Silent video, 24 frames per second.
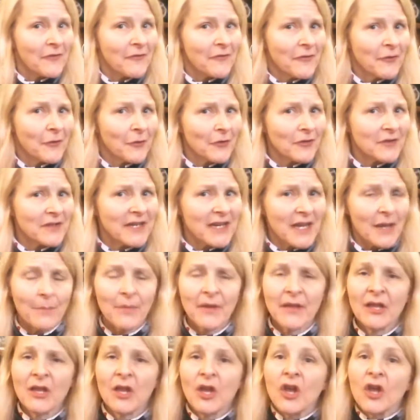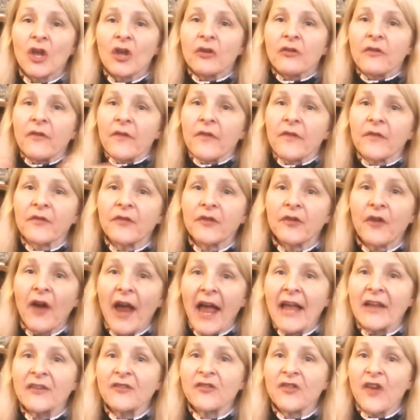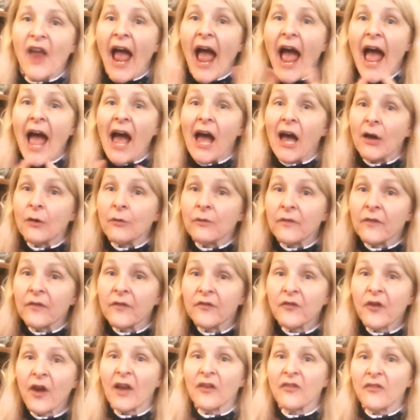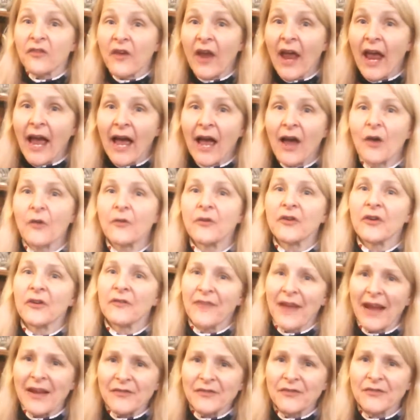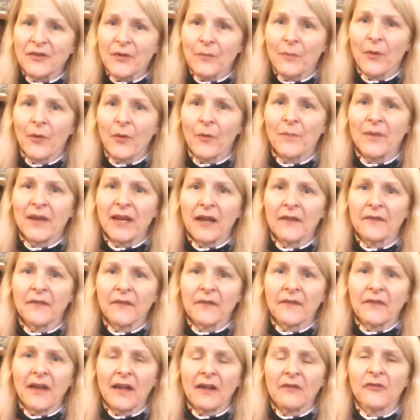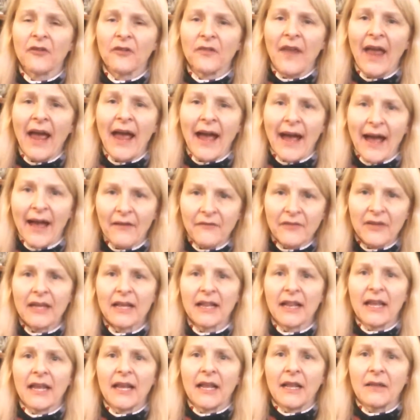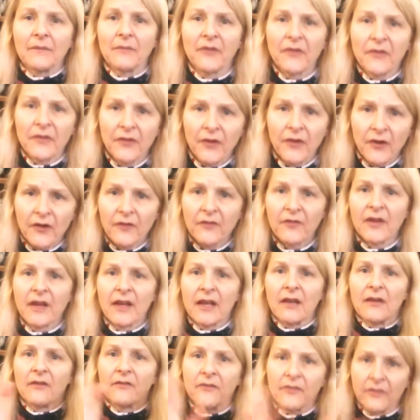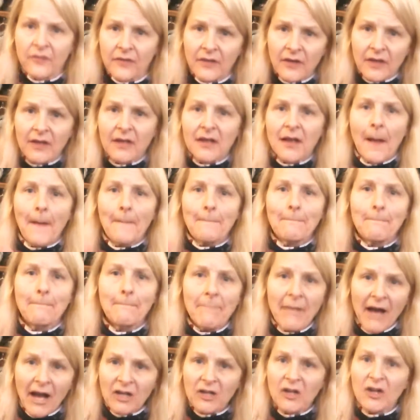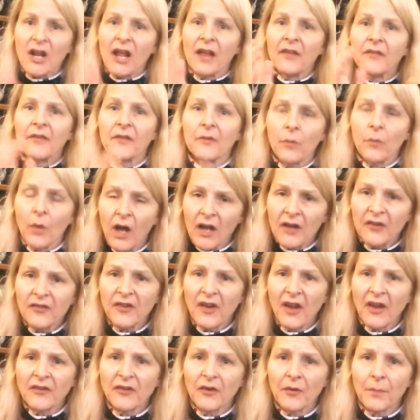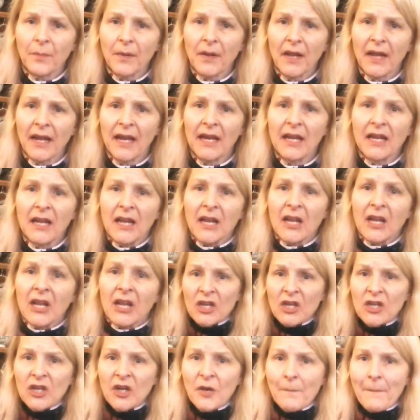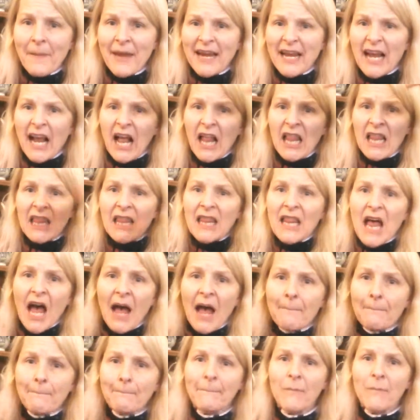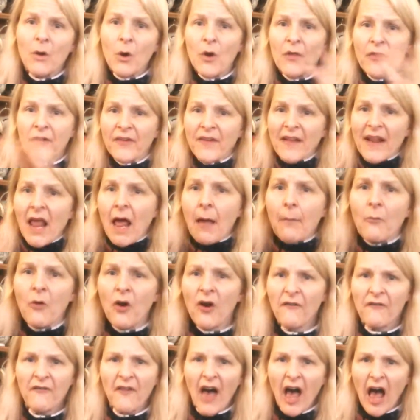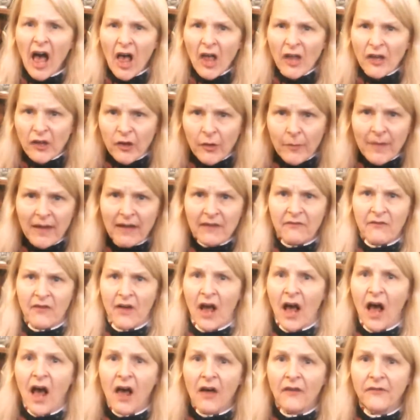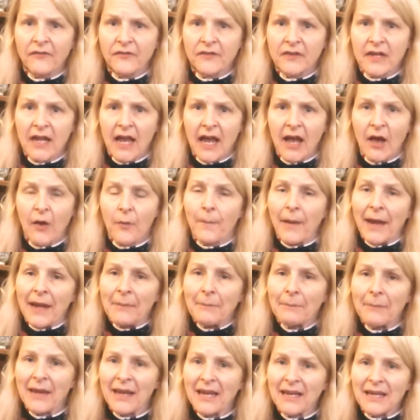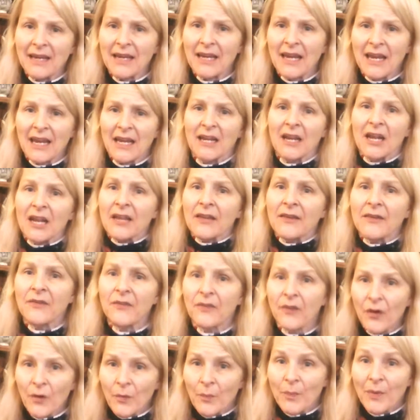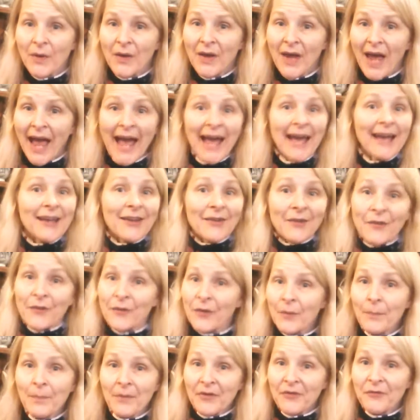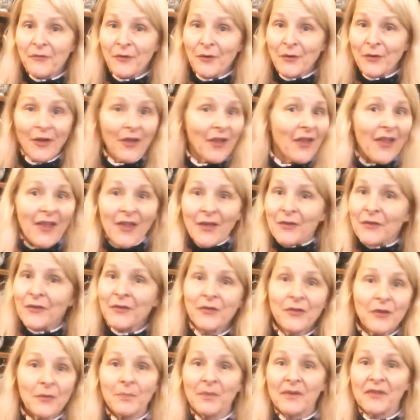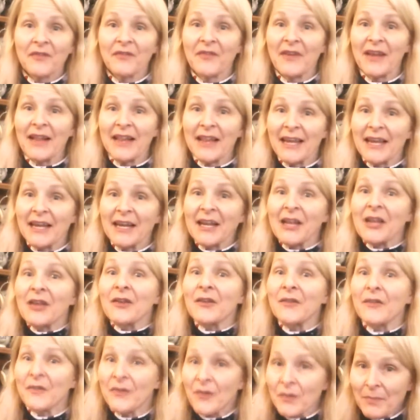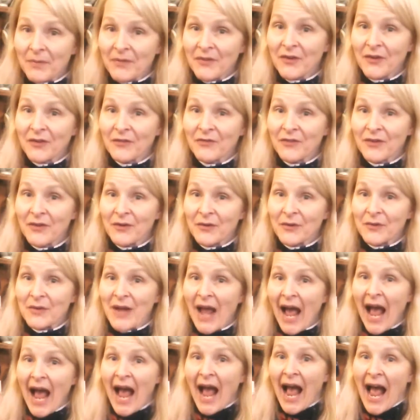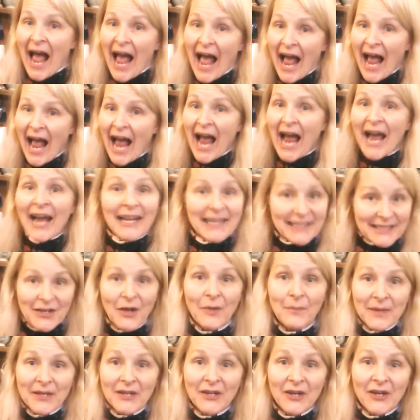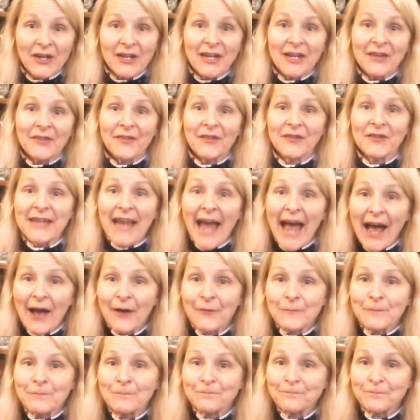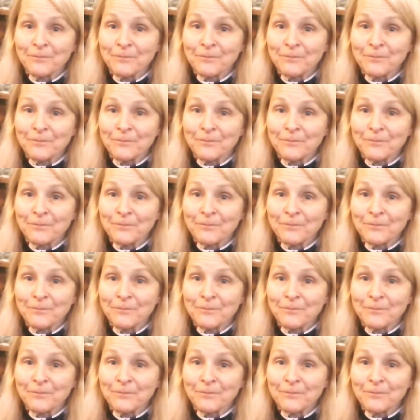frugal tip, to stretch out your vegetable, because instead of just having like a serving of butternut squash on your plate, you're making a lot more. There's a lot more volume involved now by making it soup. Soup is frugal, soup is filling, soup is good food. It's going to be good. So now,